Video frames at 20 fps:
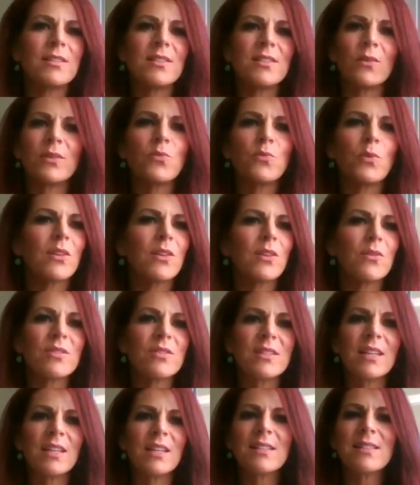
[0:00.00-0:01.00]
So it's one of those
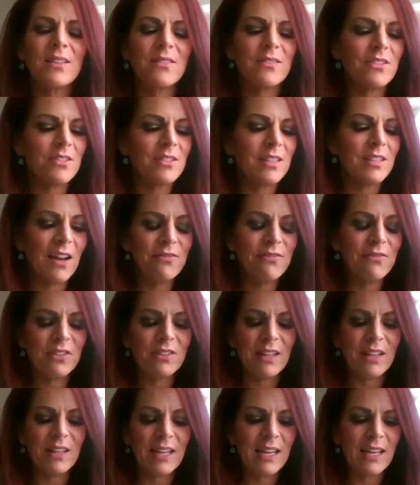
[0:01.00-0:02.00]
things that you just have to
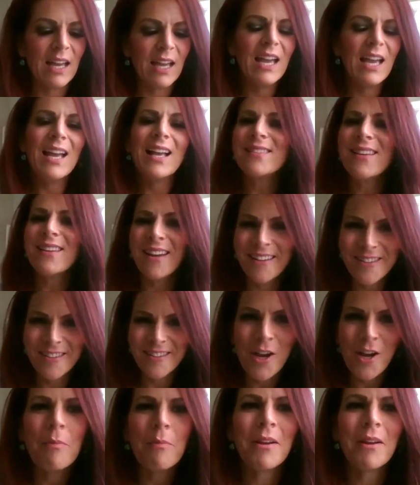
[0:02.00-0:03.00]
it's a
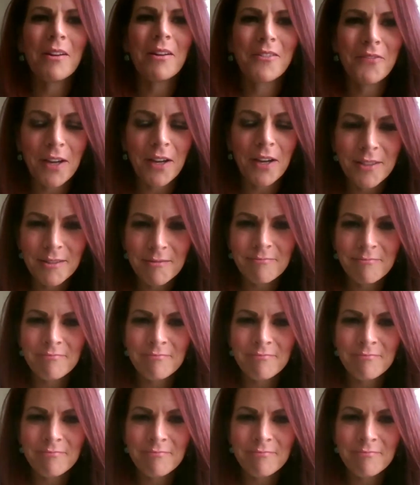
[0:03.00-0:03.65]
compound effect.